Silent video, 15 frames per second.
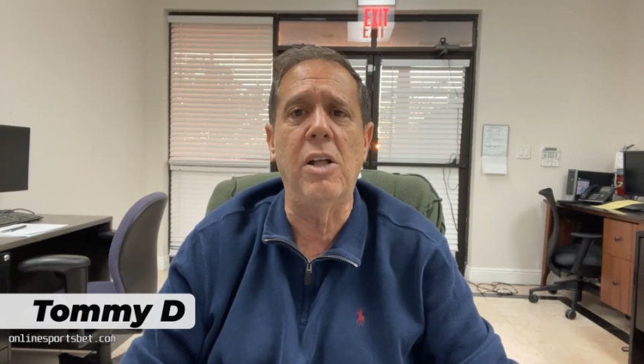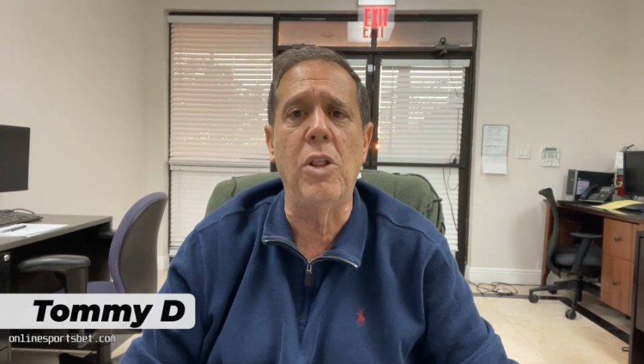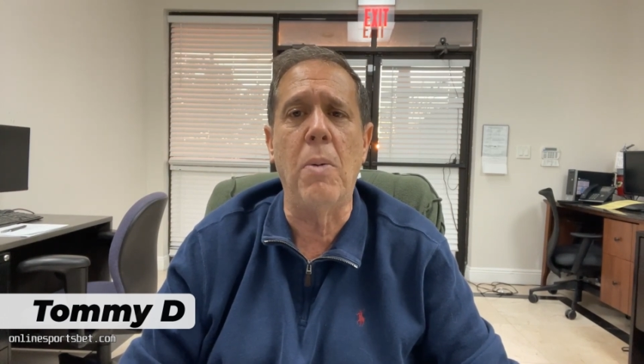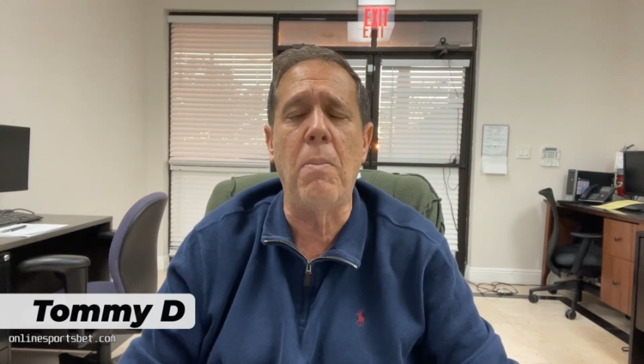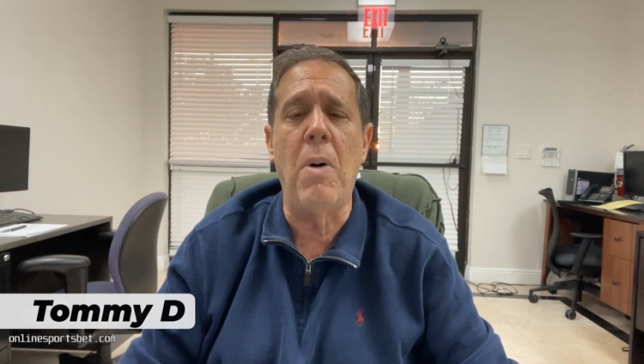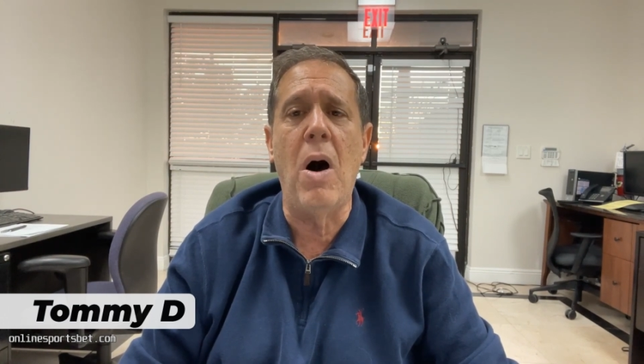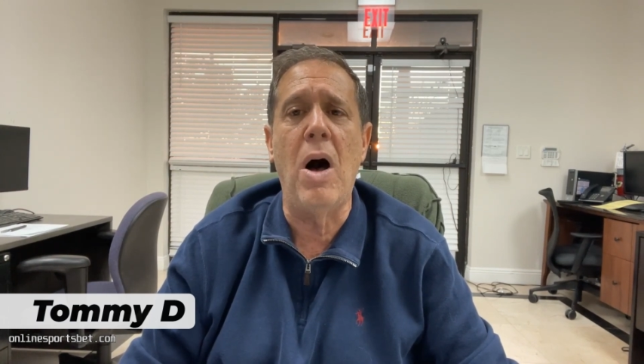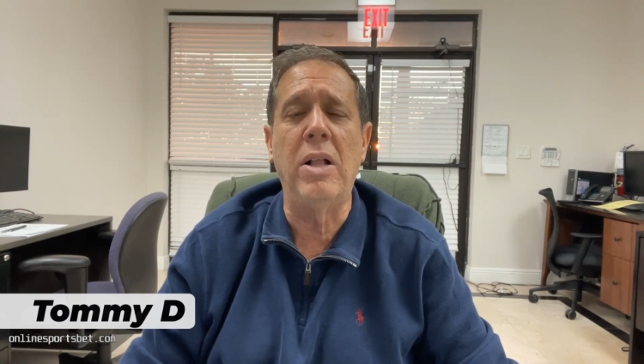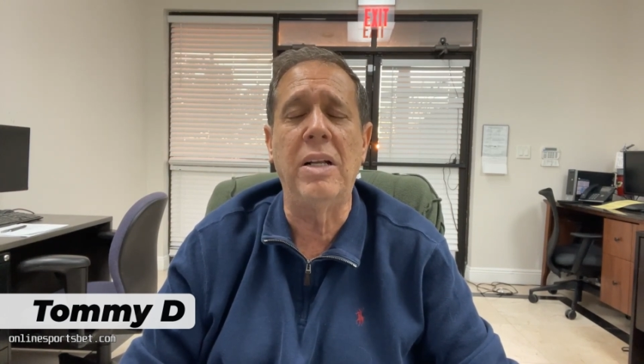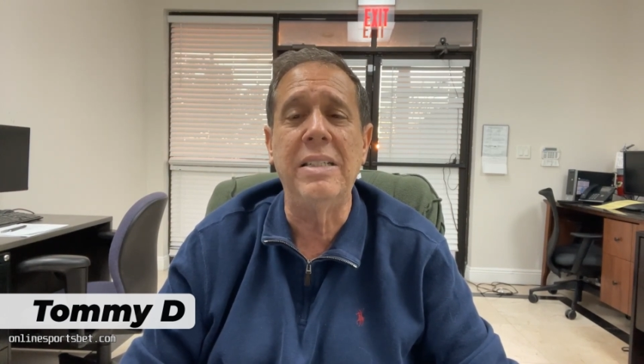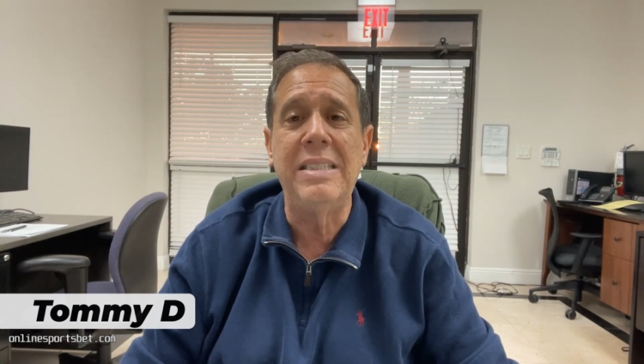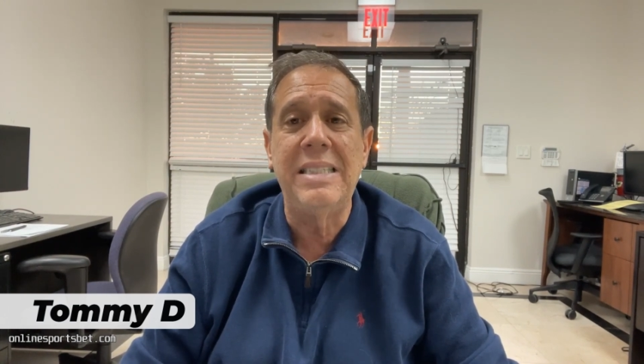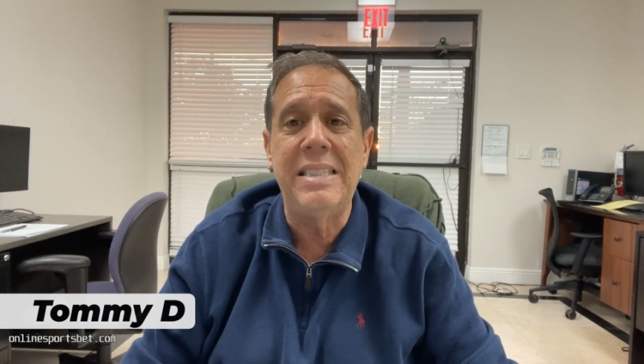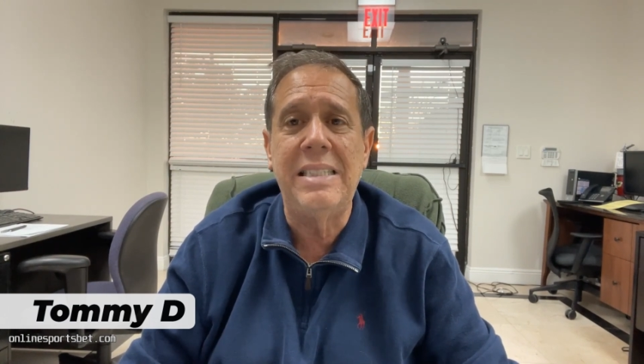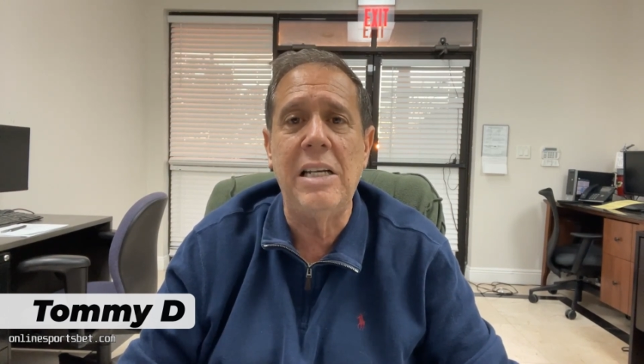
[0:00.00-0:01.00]
and the
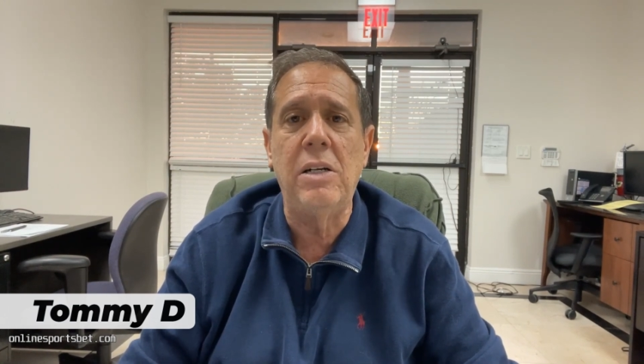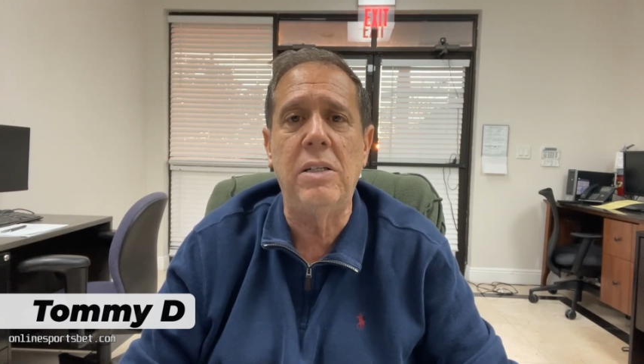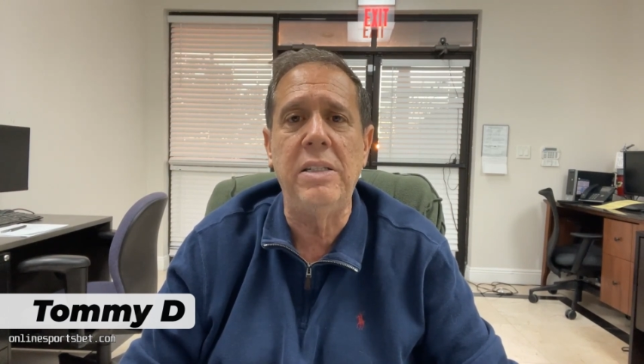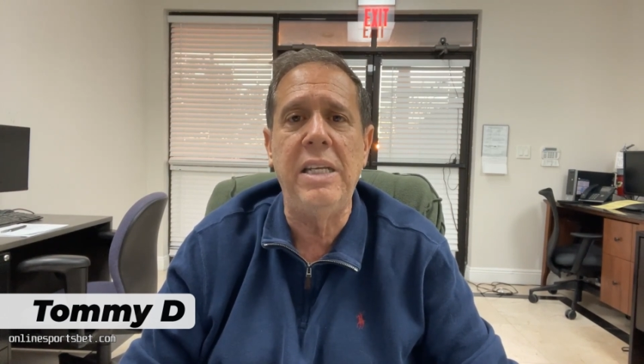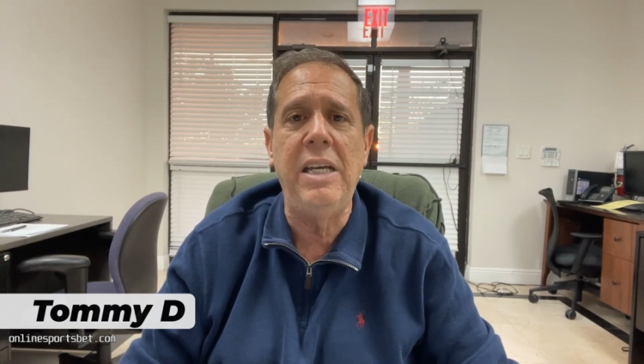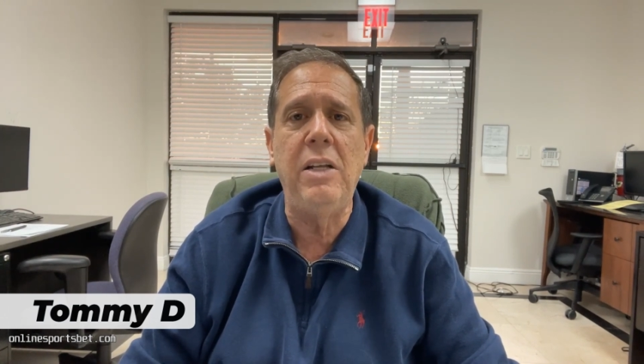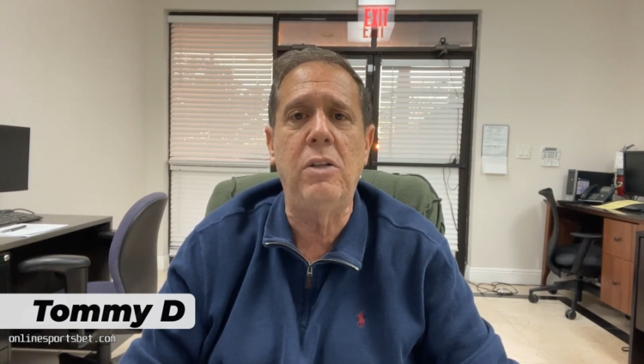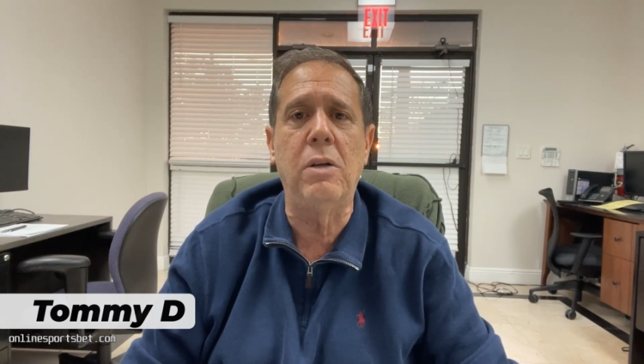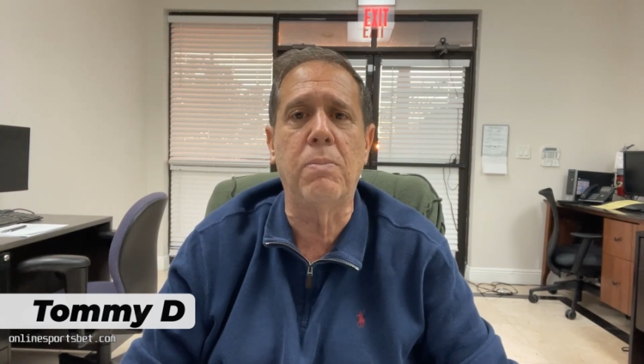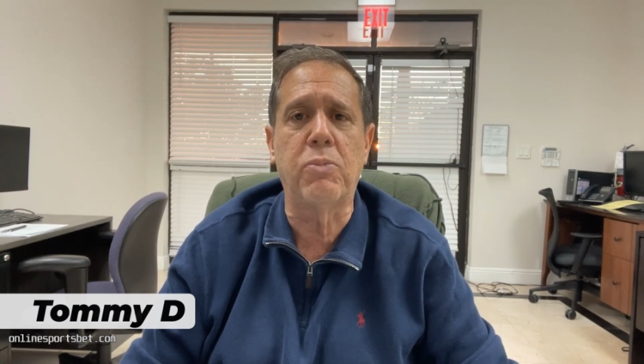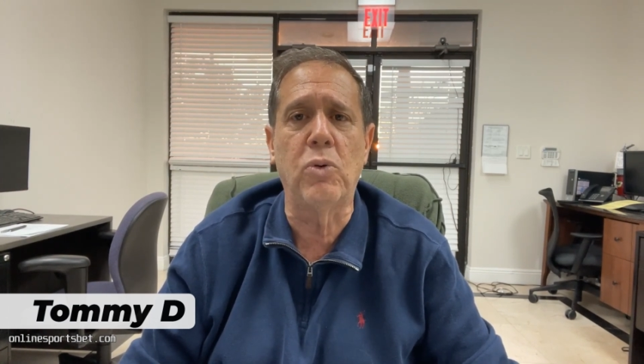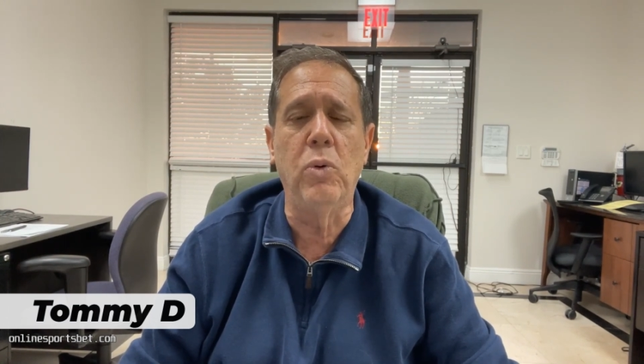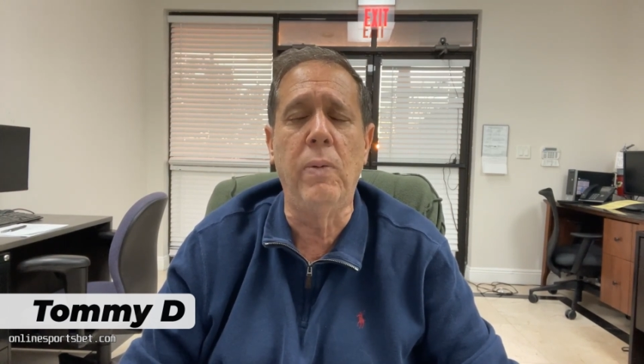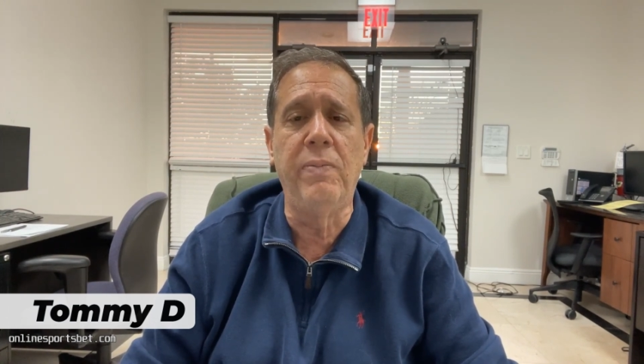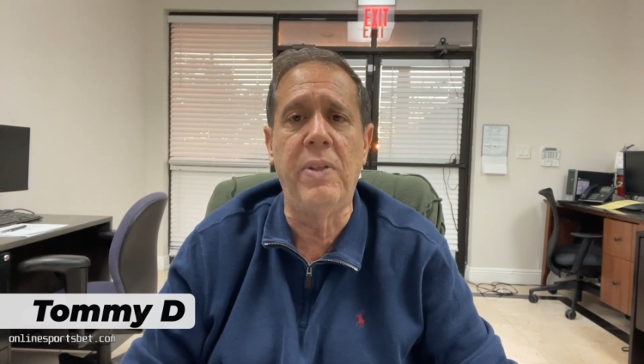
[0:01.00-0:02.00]
Marlins still need to
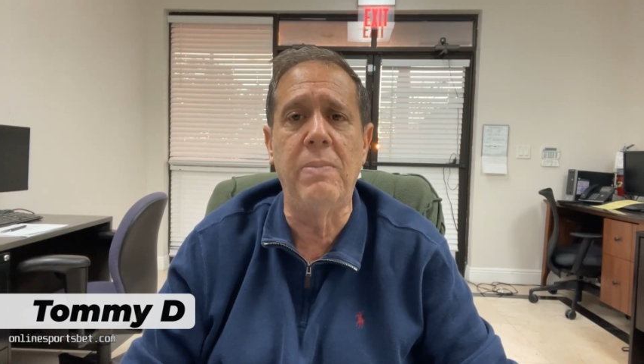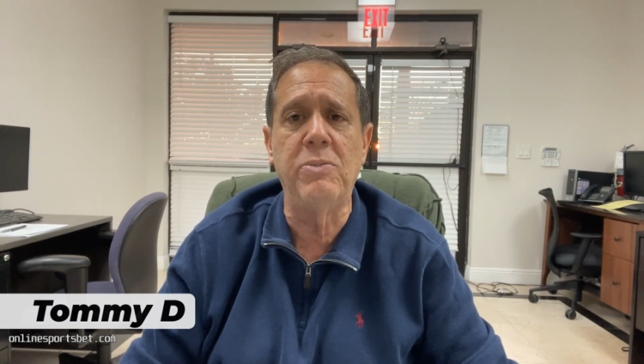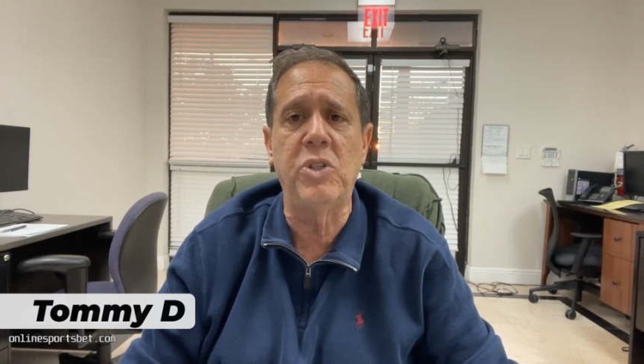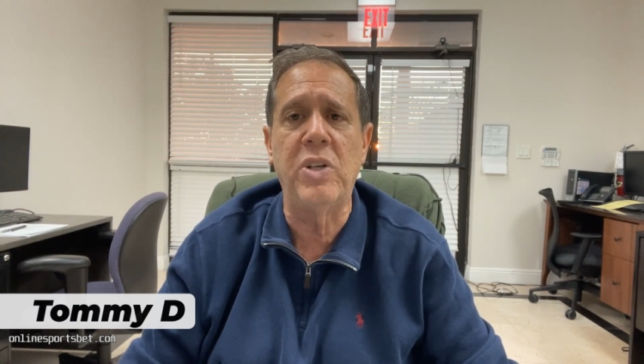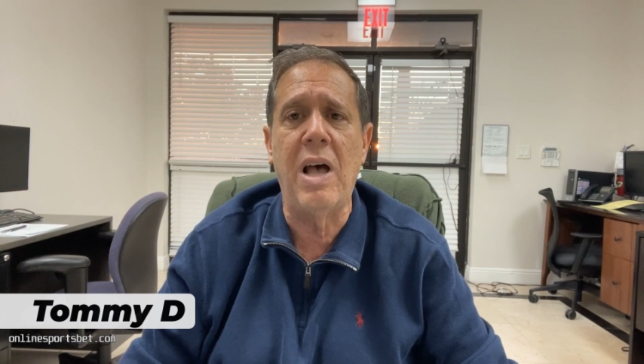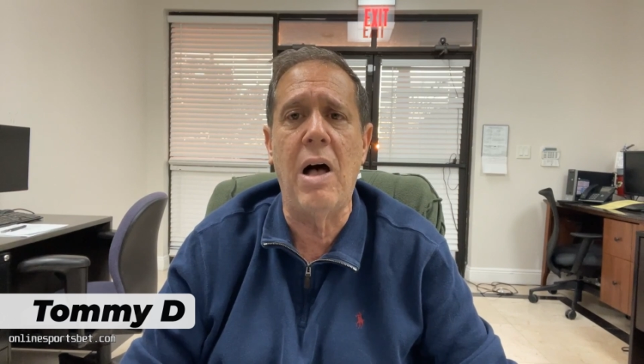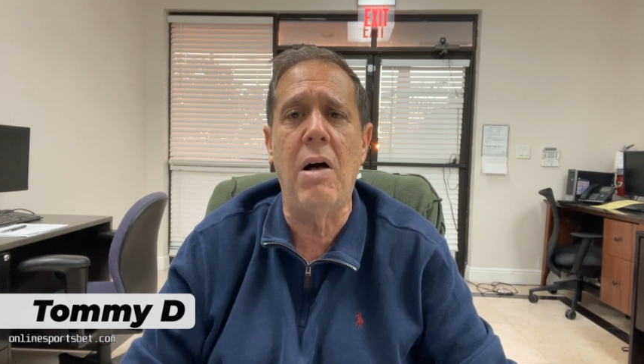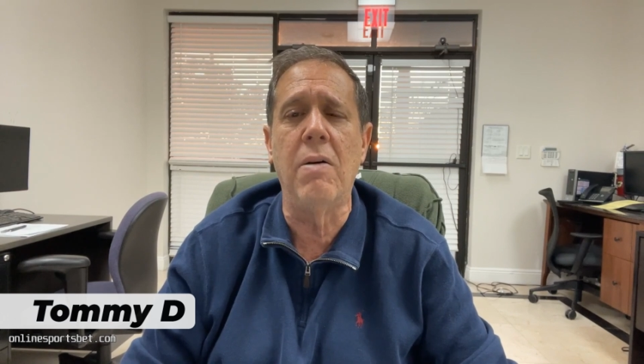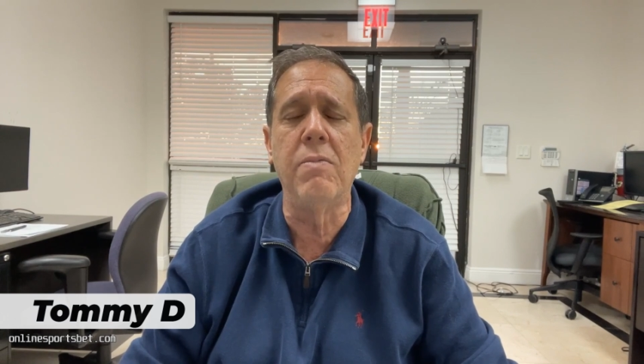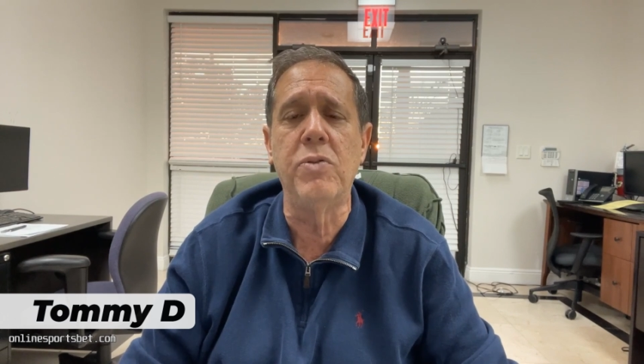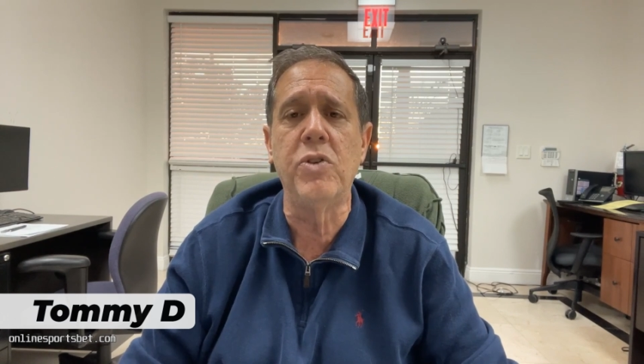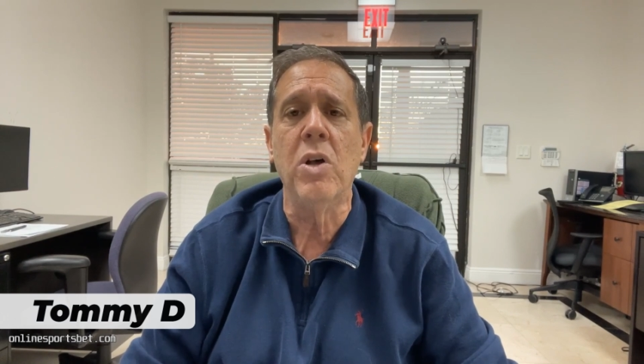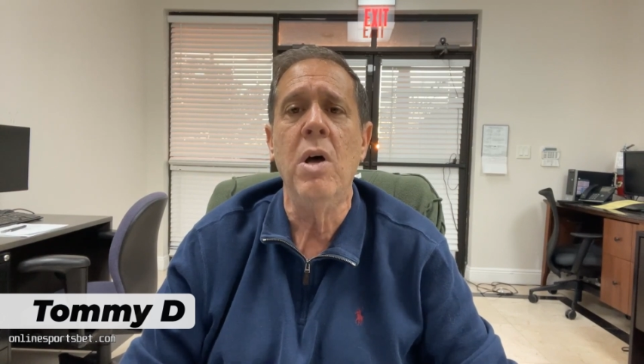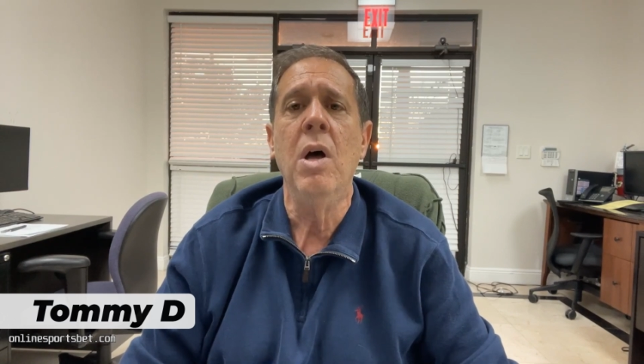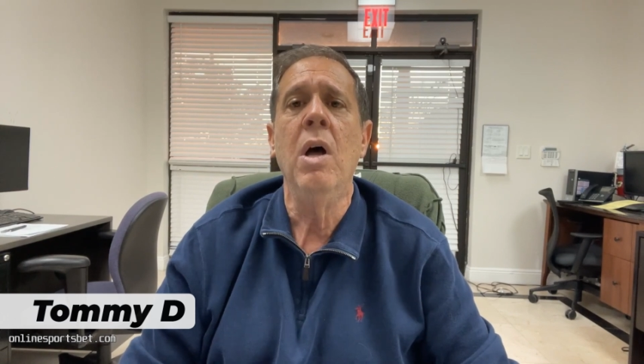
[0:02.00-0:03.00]
prove
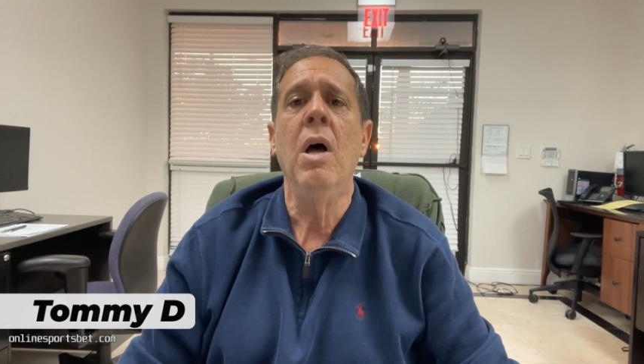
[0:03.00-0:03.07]
themselves